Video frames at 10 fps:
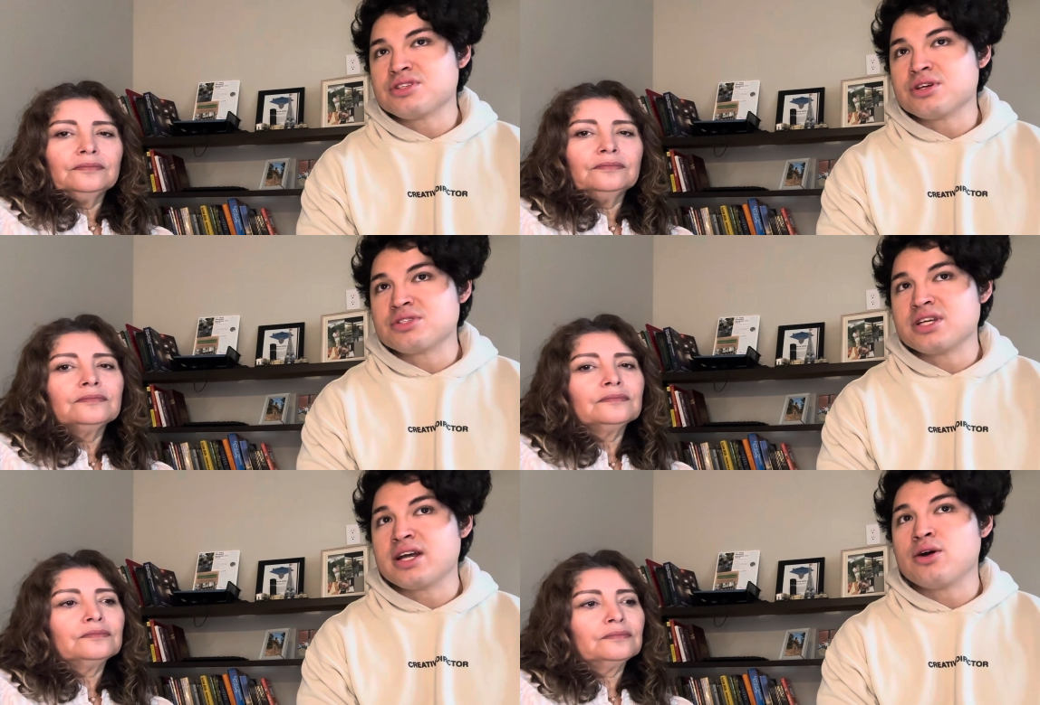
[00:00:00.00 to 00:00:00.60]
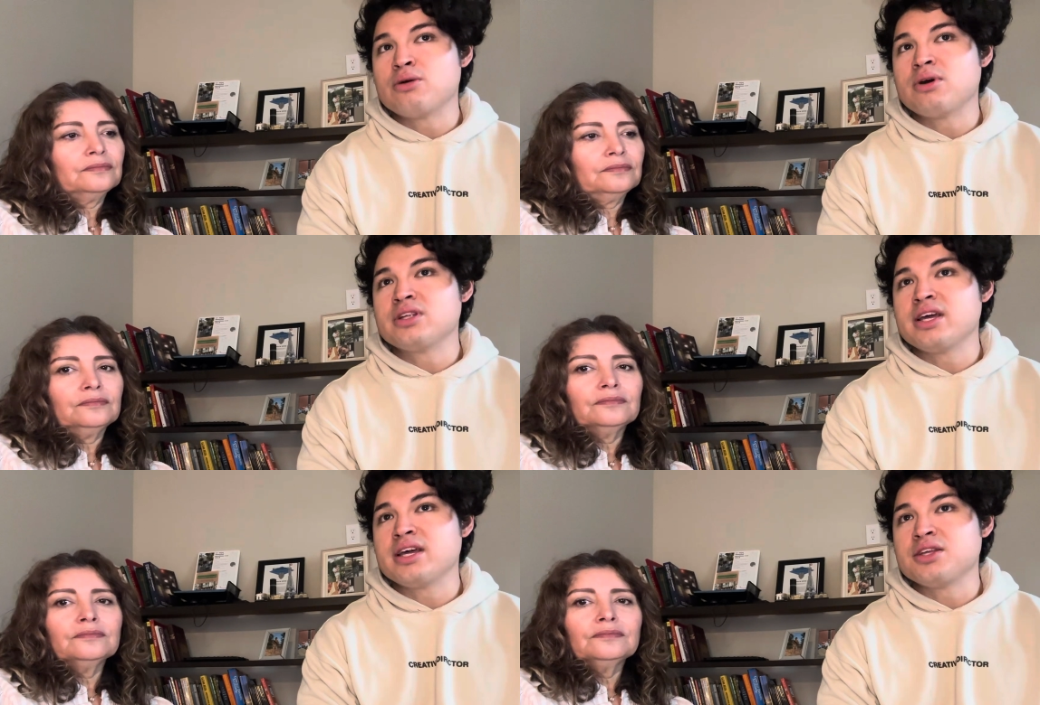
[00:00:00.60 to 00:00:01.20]
Speaker 1: you know sit at home all
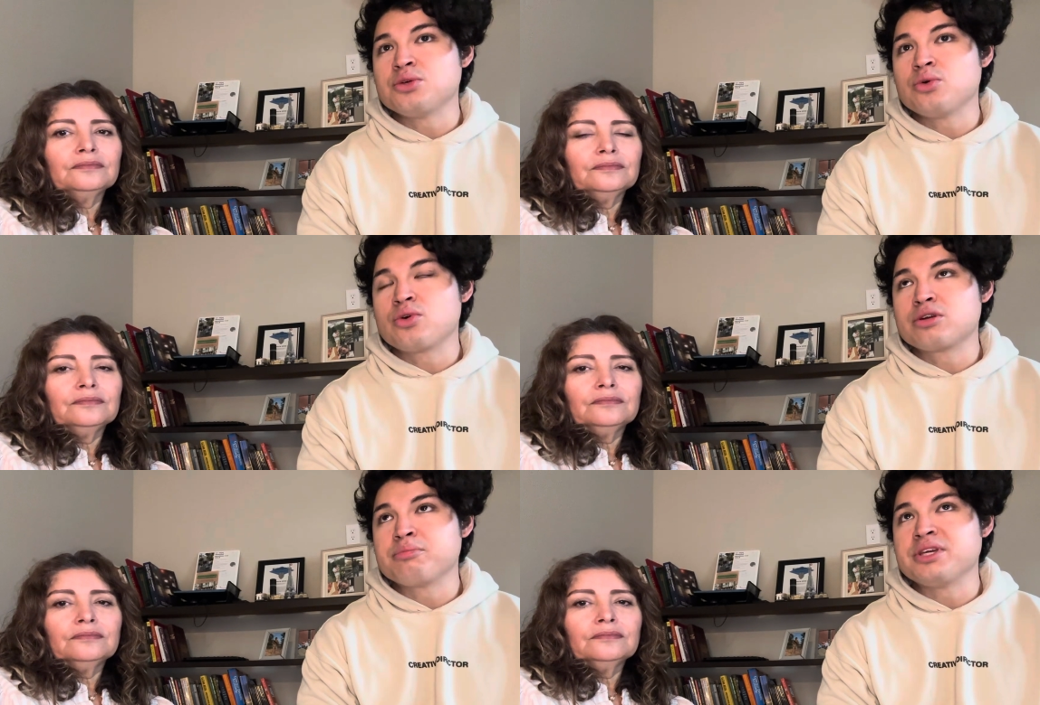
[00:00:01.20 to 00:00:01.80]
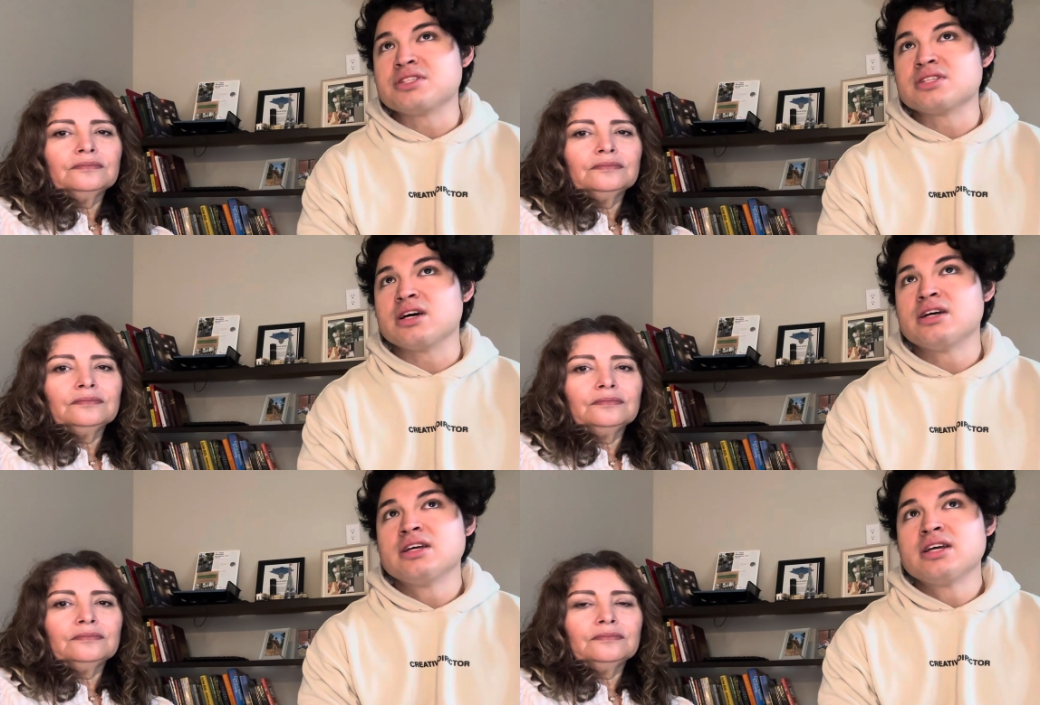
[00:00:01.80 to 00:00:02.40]
day and you order
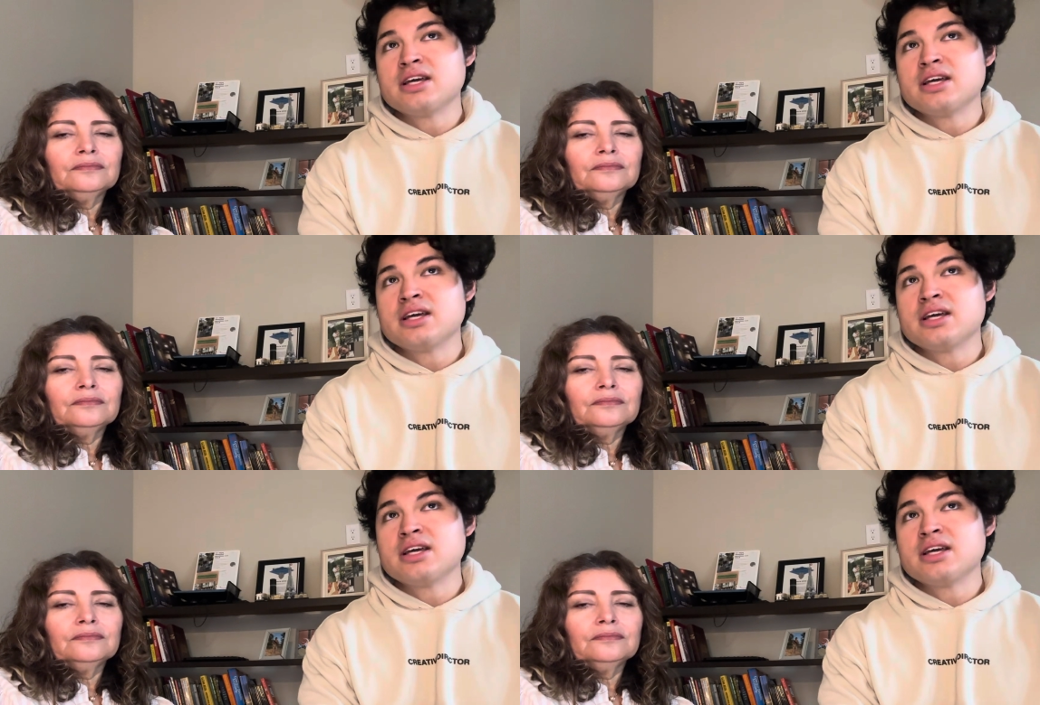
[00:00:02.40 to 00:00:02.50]
pizza